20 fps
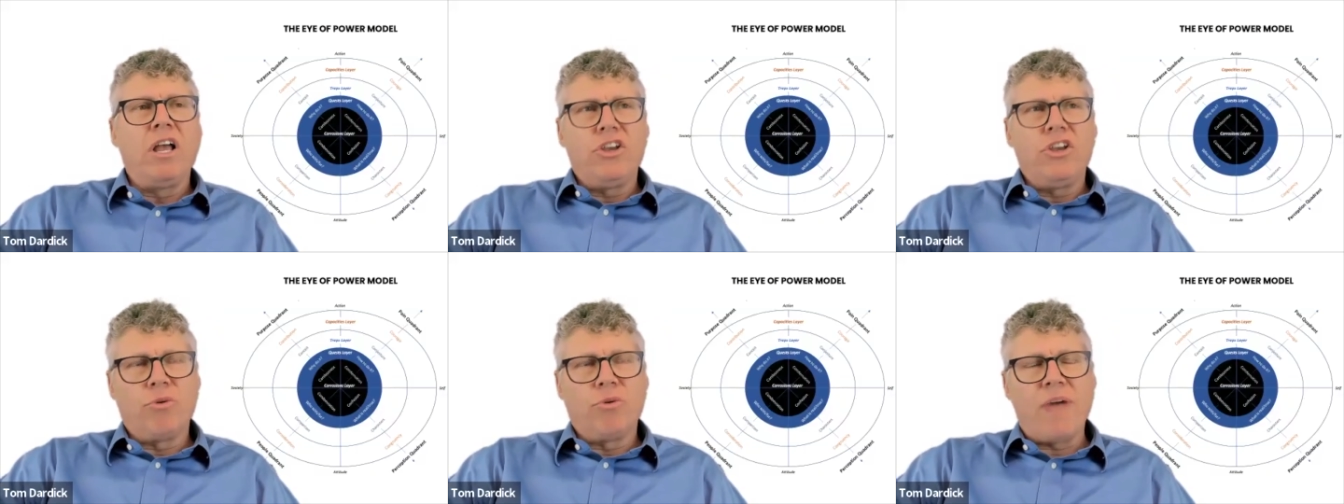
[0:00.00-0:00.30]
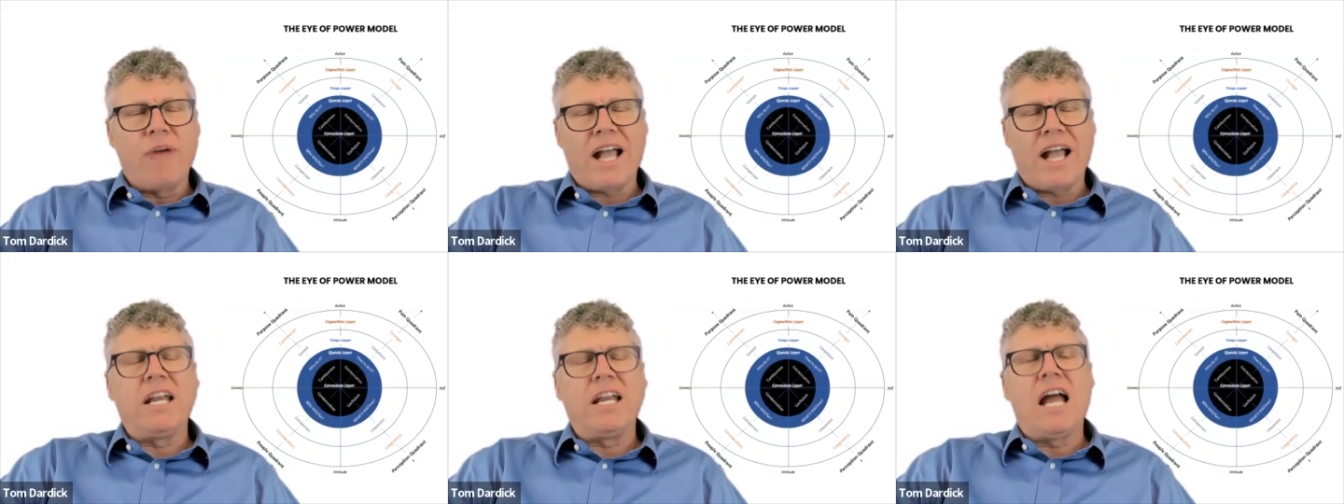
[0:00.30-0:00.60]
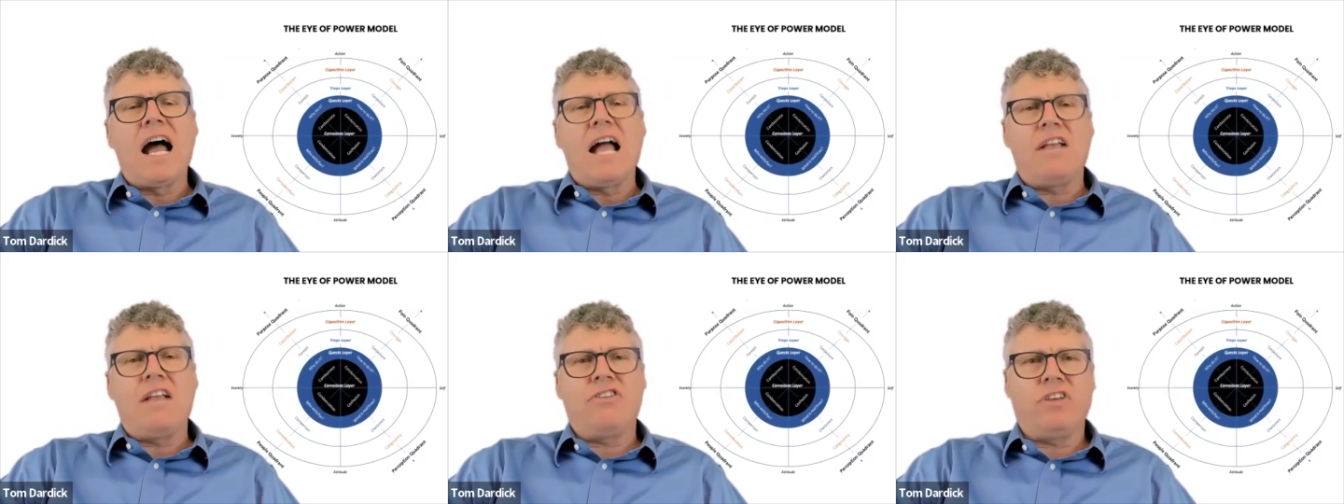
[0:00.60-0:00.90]
you're
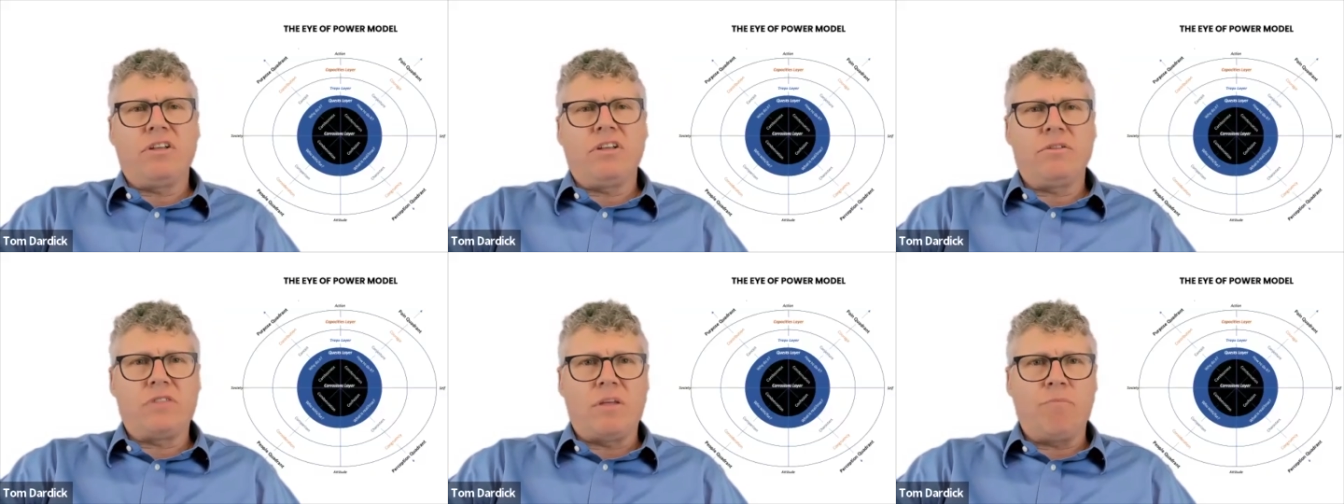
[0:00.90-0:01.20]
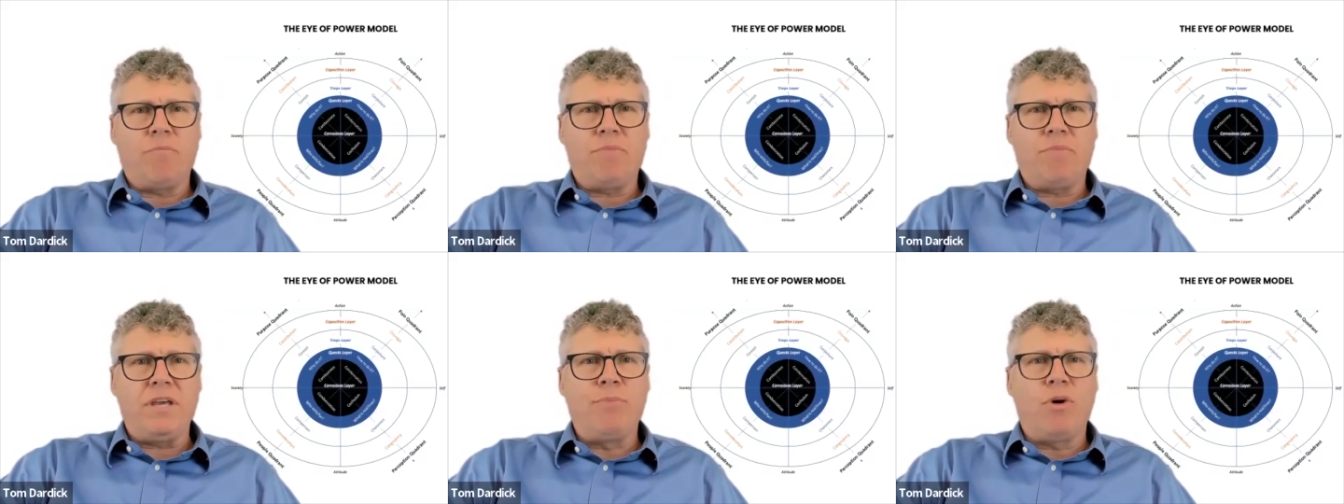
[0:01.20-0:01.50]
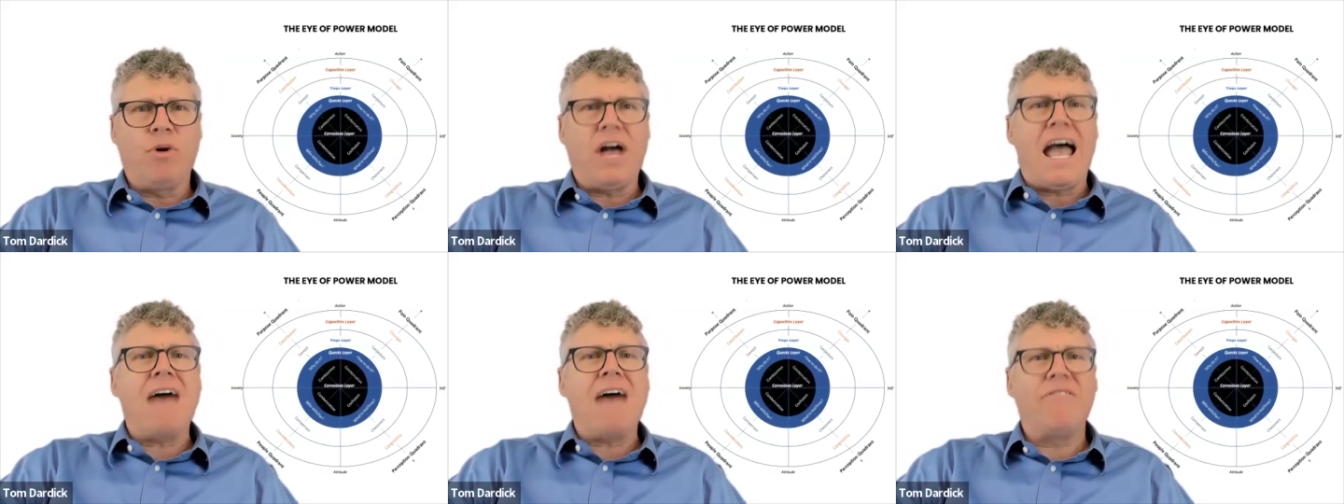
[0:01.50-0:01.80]
recognizing that
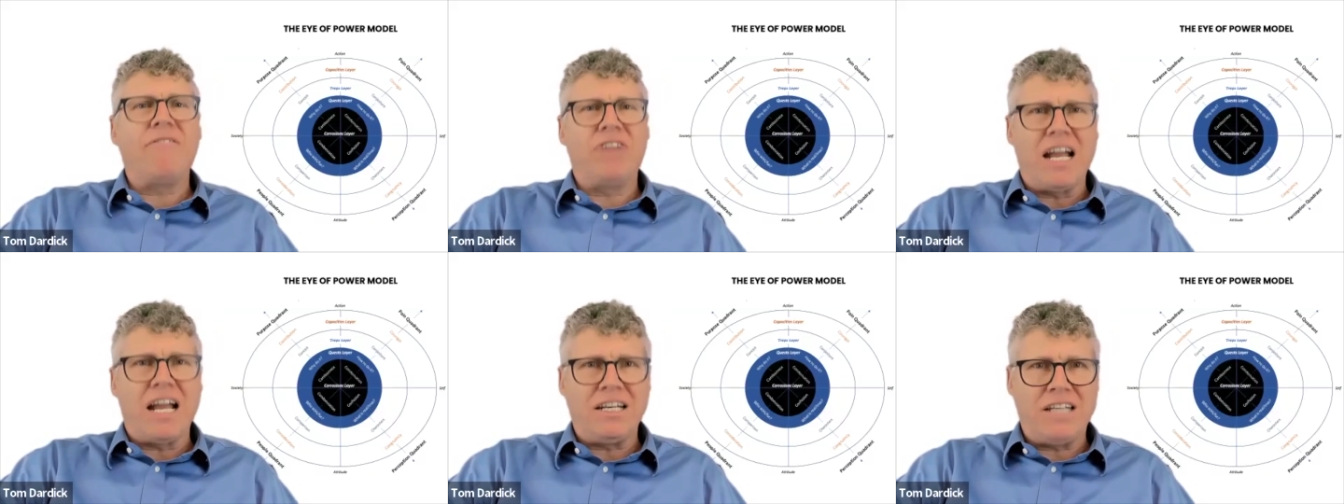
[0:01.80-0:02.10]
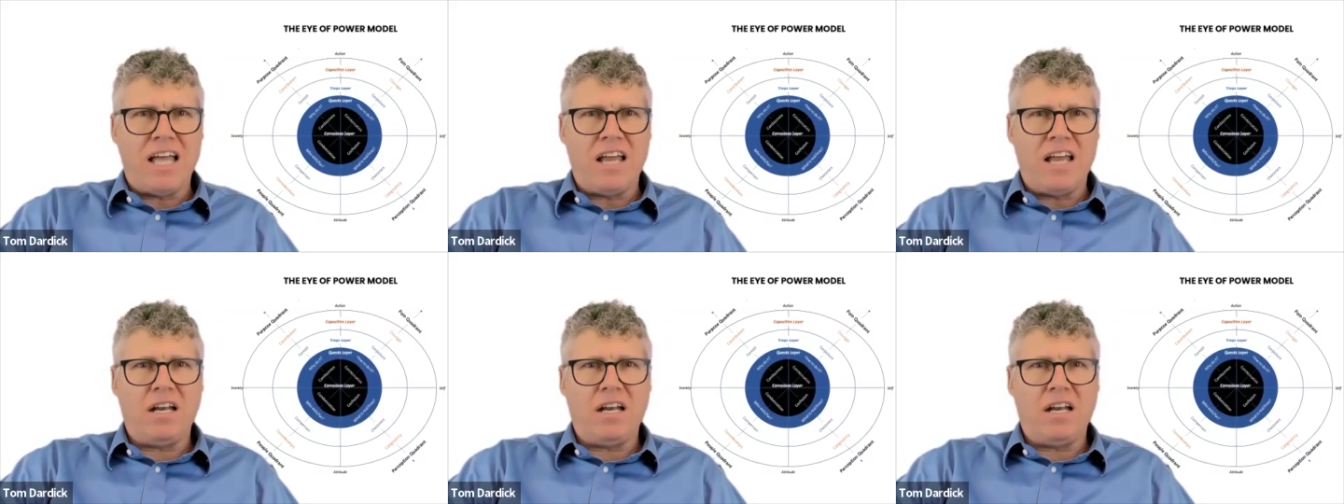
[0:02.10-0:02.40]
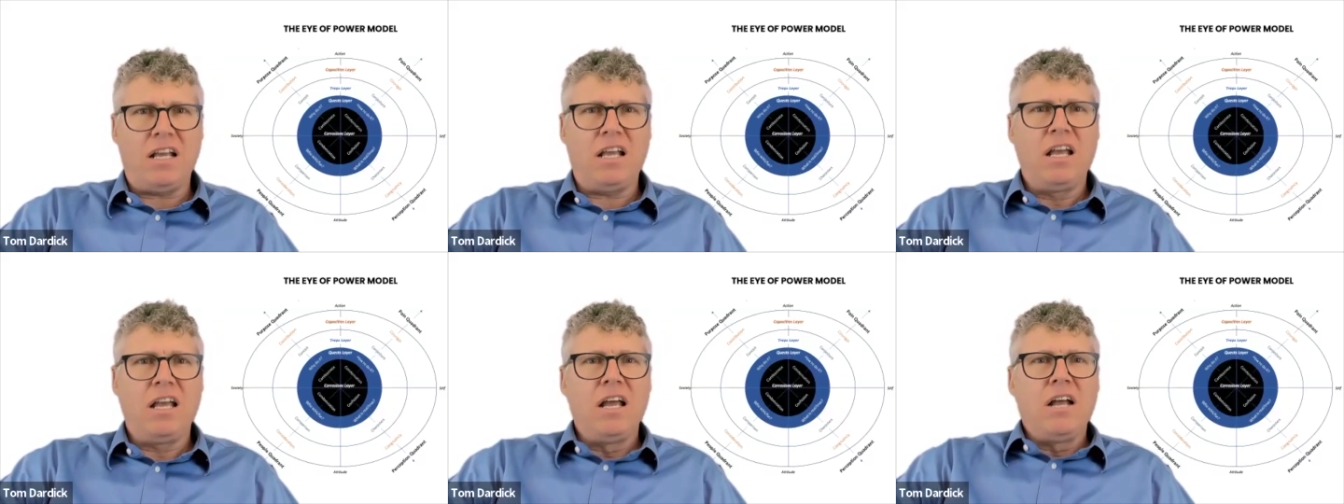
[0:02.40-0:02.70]
people have an
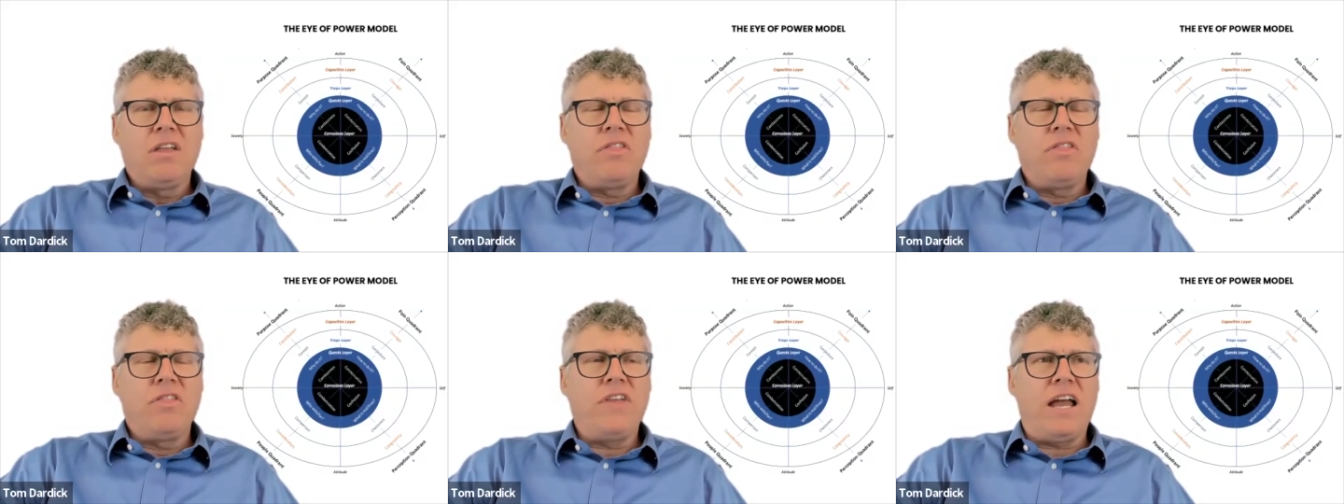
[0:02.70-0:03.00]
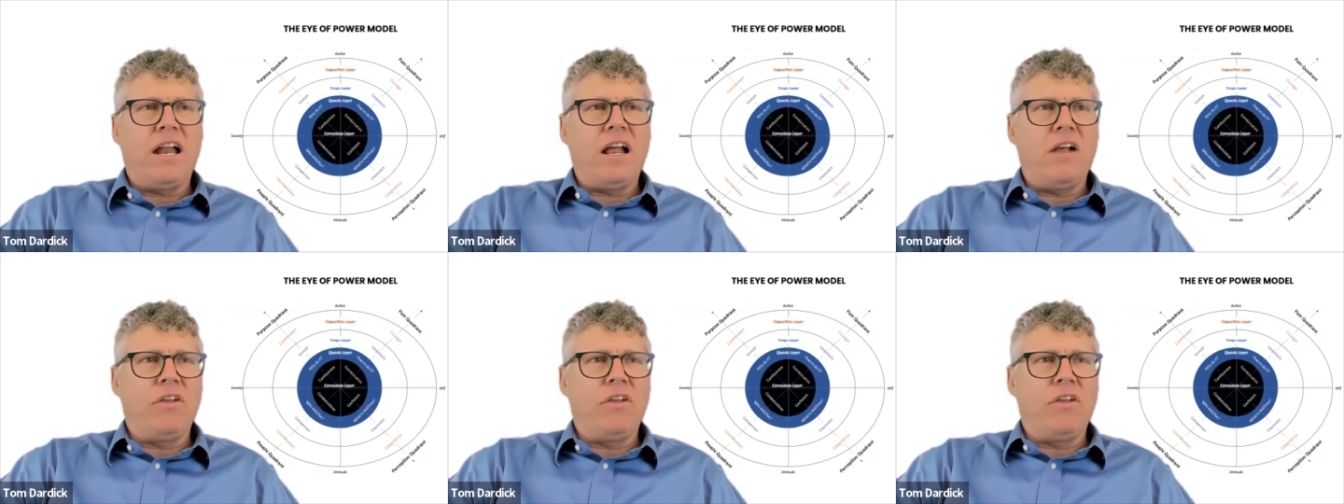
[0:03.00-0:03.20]
identity, that